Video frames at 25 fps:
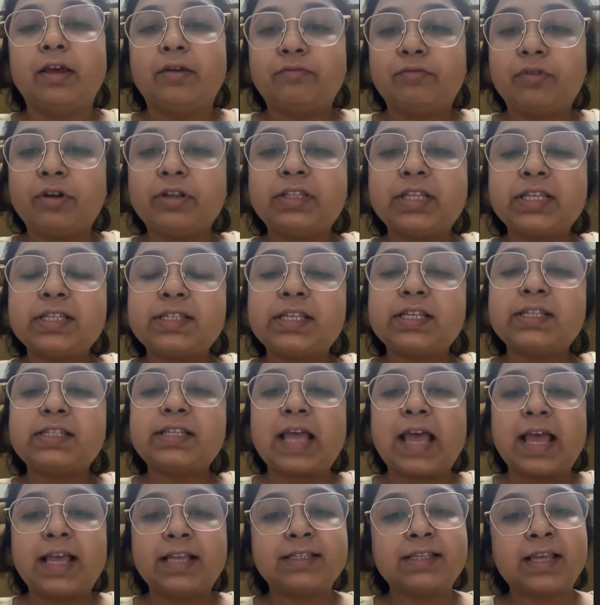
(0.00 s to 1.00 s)
for this is
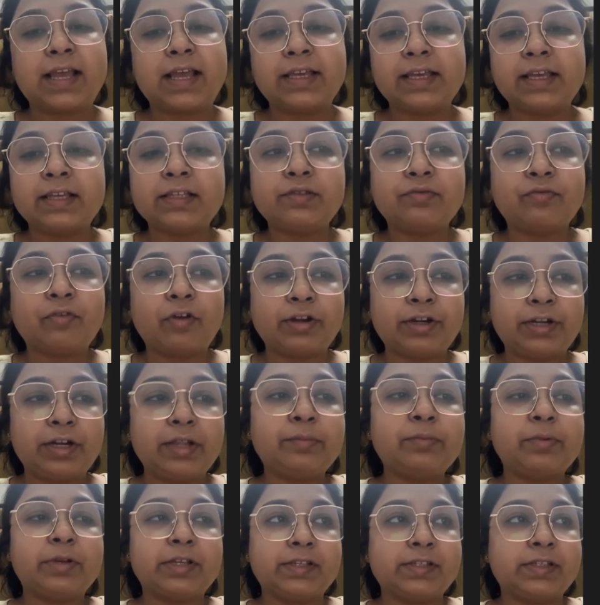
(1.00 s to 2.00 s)
as high as
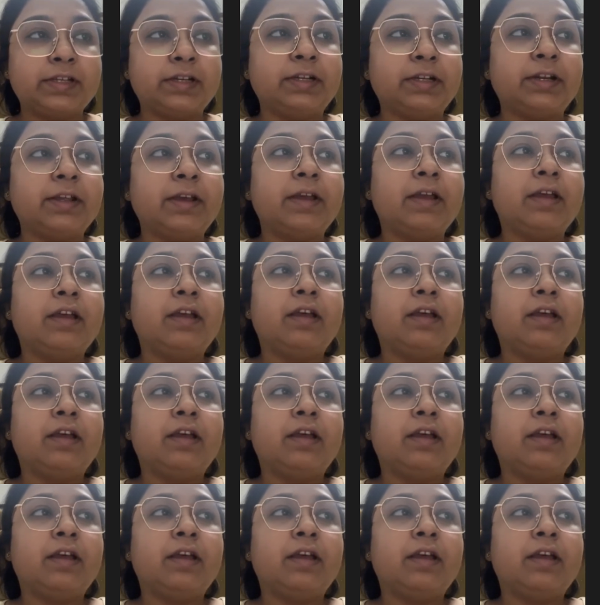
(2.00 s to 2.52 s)
40%.